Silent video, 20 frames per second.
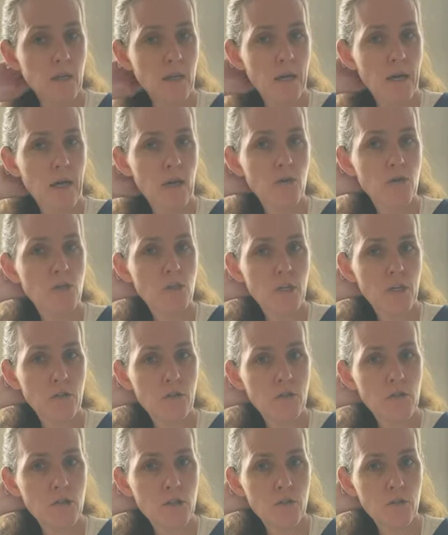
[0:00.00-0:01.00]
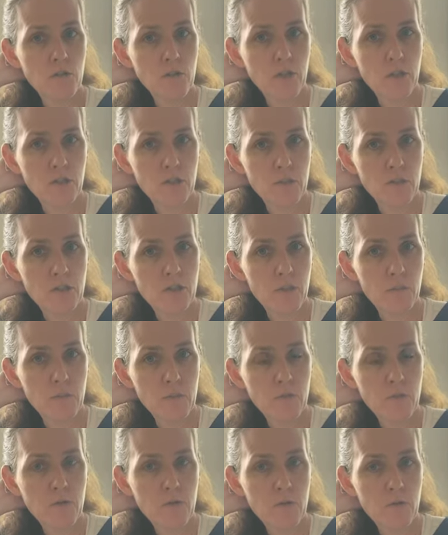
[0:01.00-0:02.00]
how challenging
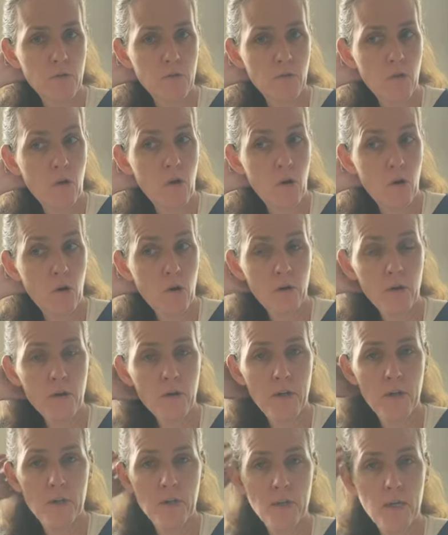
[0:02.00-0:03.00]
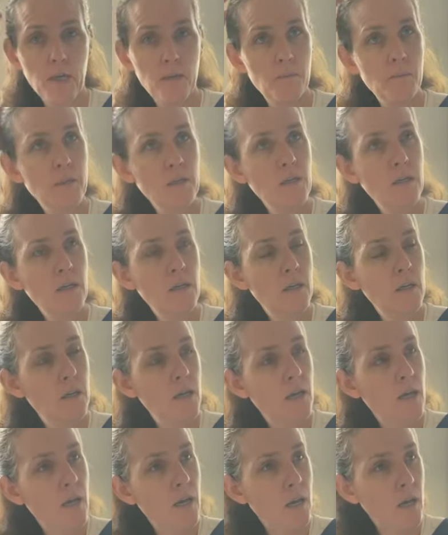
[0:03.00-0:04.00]
relationships are and can be.
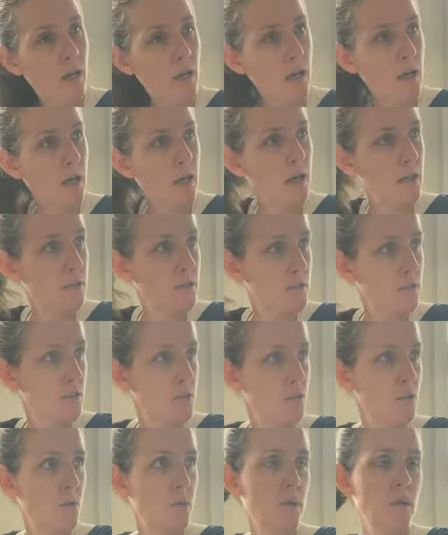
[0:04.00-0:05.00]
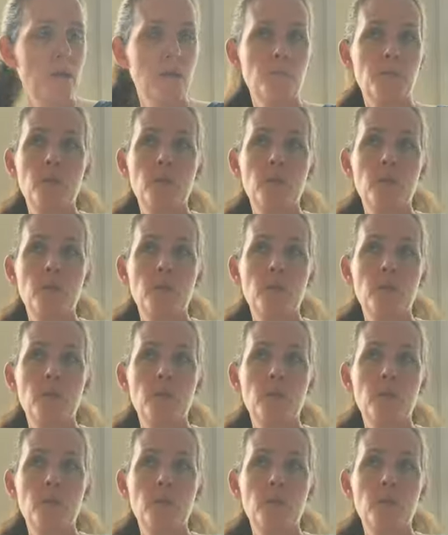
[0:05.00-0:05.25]
And, you know, a lot of